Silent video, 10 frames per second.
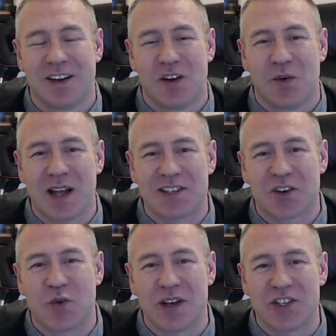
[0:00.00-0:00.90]
Well, that's a
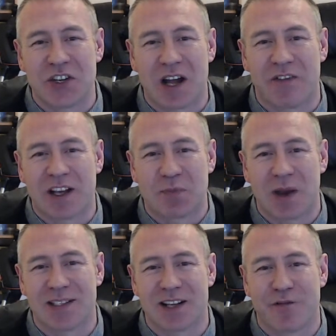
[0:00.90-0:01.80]
question I've asked
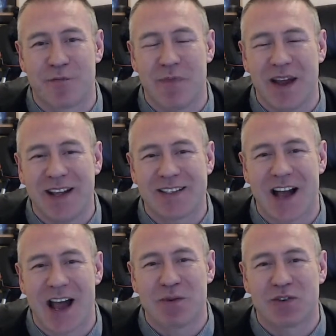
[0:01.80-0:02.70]
myself many
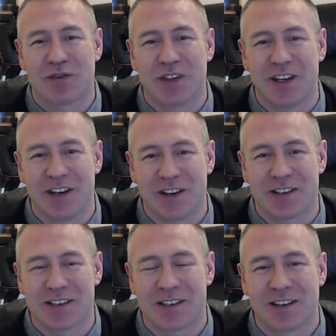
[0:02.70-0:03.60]
times over the
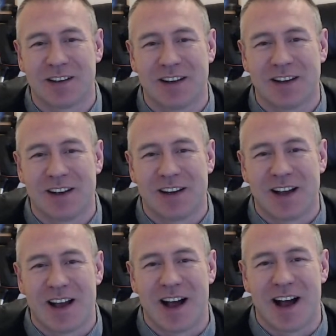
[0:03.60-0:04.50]
years.
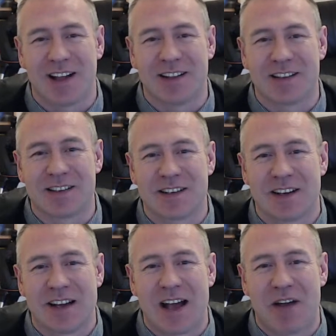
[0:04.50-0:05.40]
And
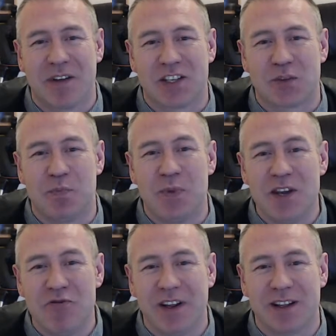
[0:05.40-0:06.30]
having
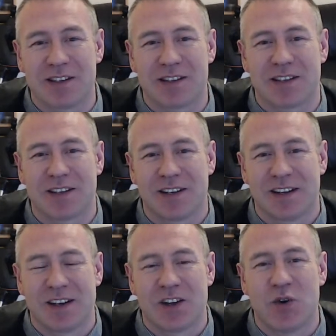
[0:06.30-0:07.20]
experienced
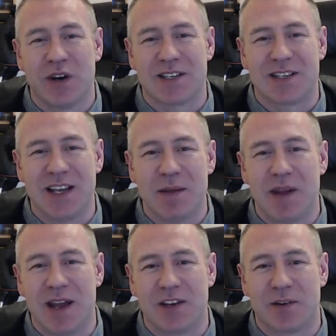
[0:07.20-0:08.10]
going to see a
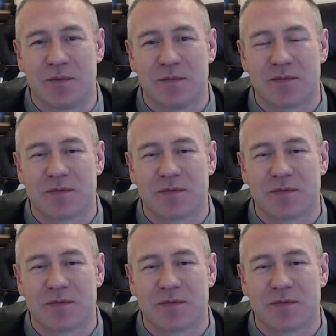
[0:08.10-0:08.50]
medium,